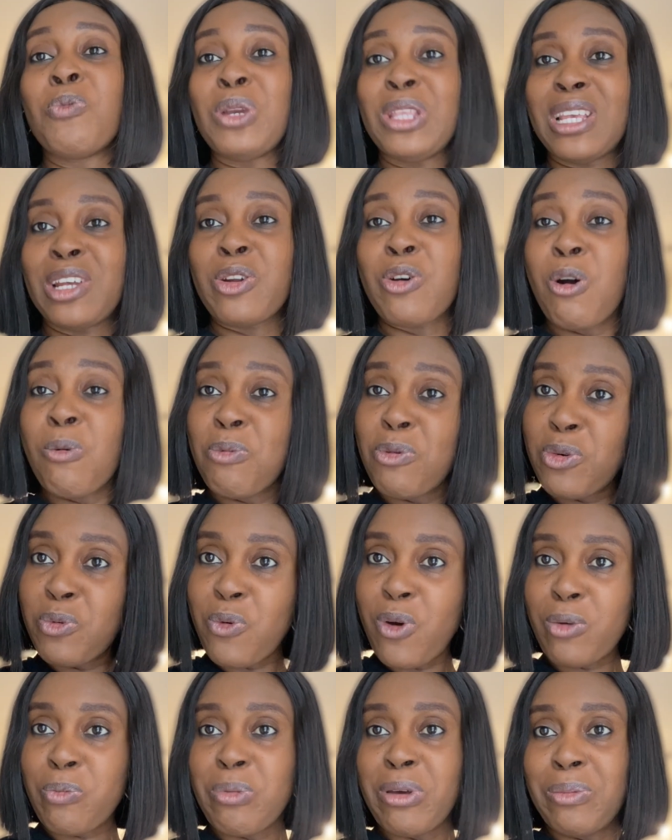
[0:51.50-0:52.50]
with an open
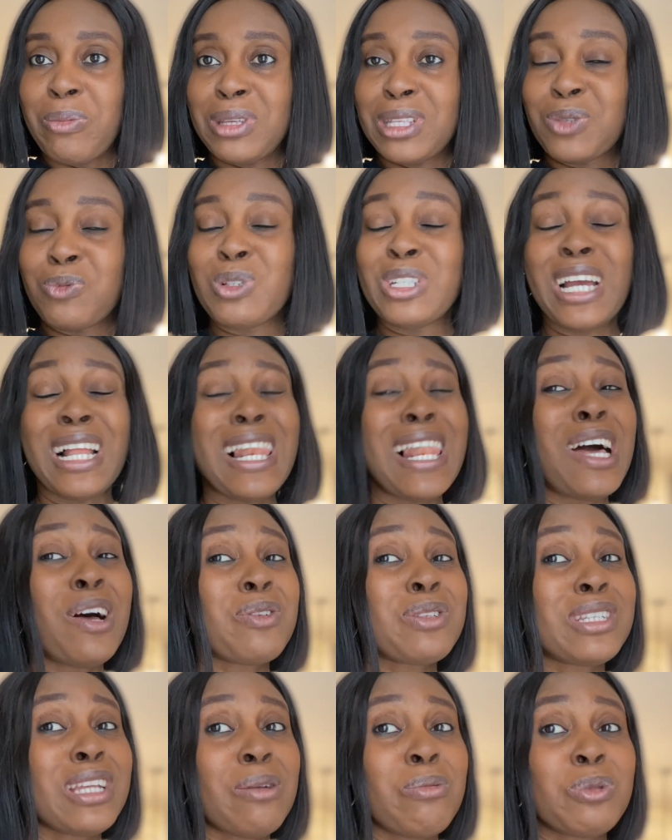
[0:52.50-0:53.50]
work permit, which
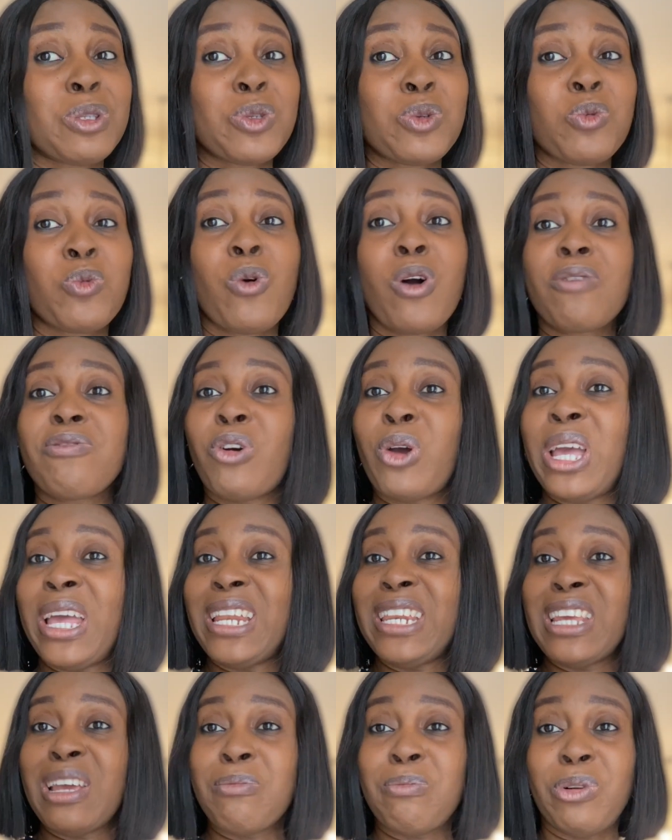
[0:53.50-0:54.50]
allows them to work for
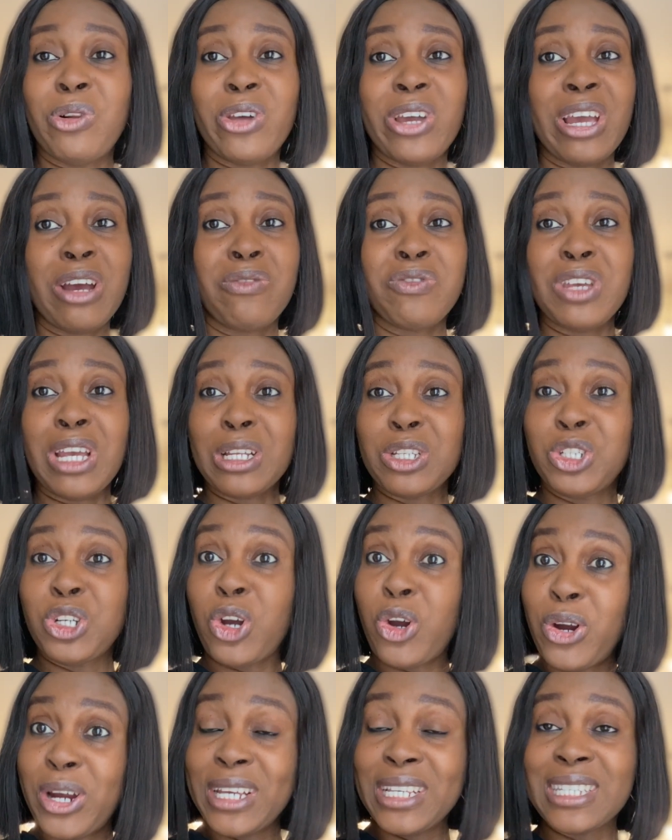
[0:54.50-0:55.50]
any employer of their
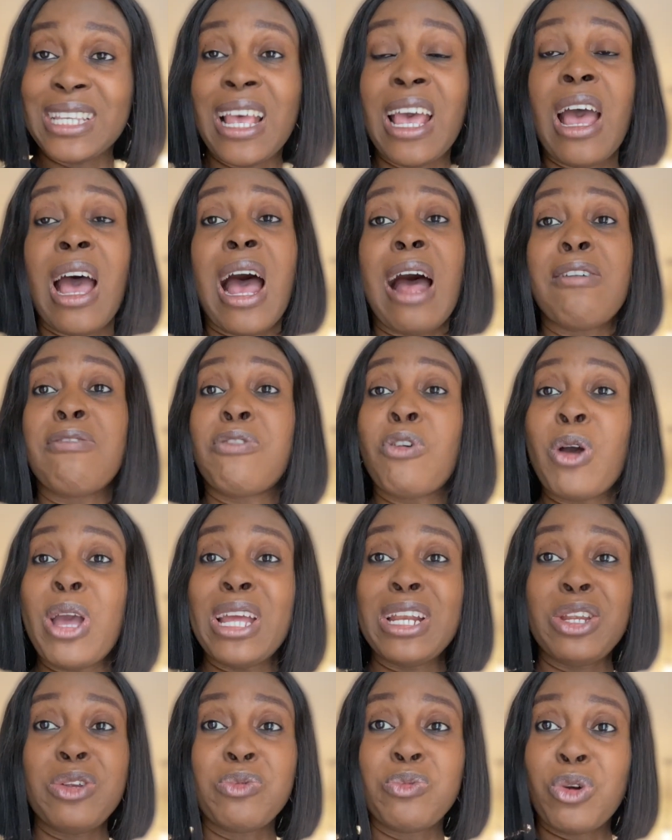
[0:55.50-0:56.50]
choice and for
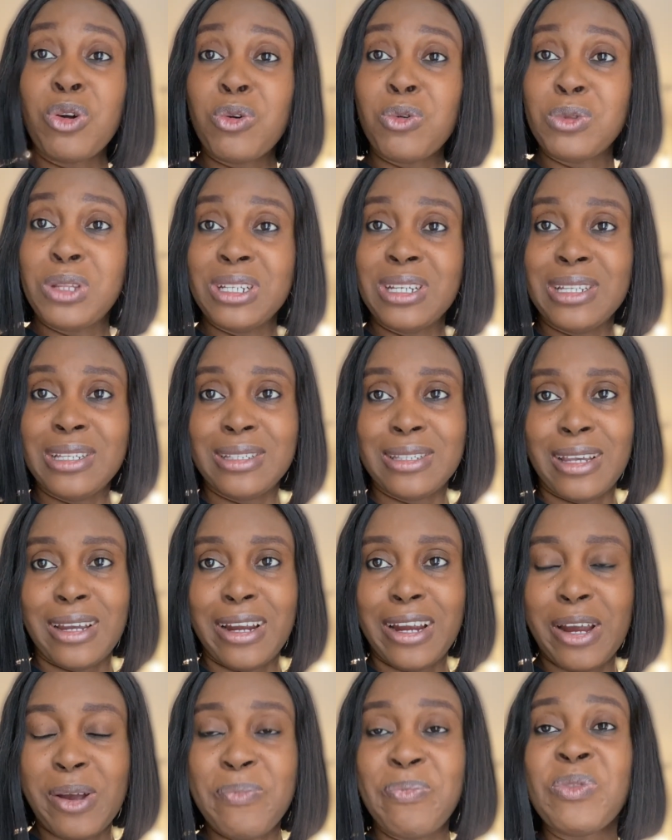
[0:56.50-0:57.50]
any role they
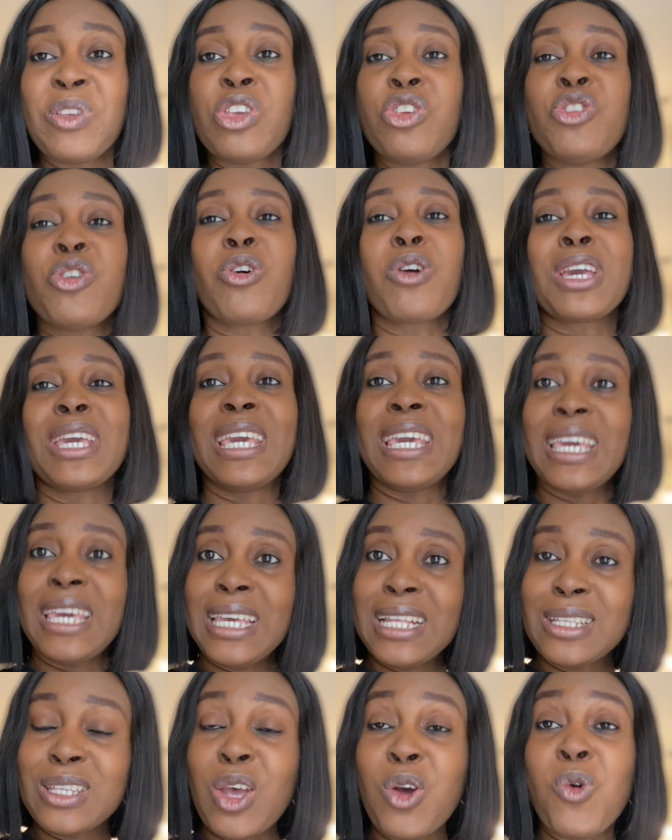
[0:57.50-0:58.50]
desire. Your
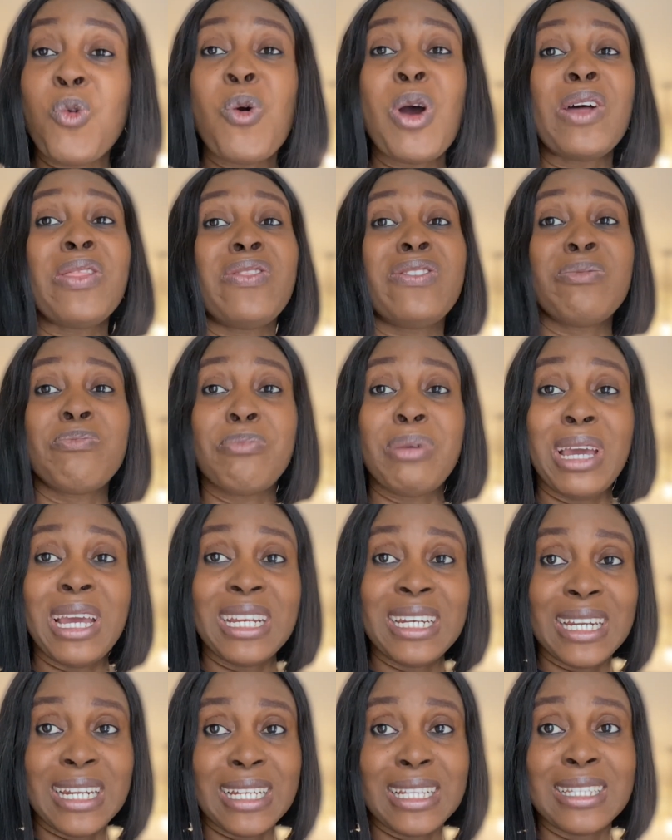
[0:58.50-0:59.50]
kids who are
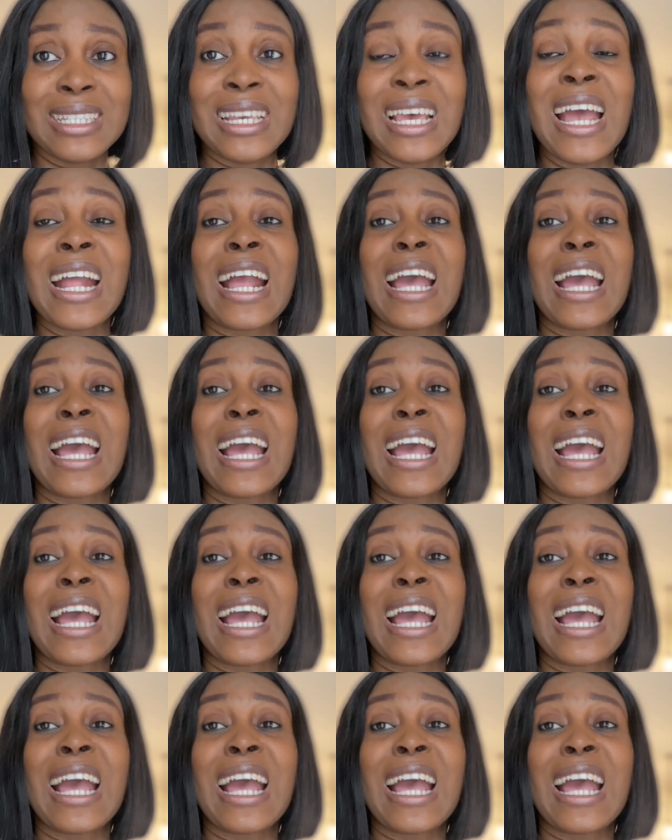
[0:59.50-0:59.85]
dependent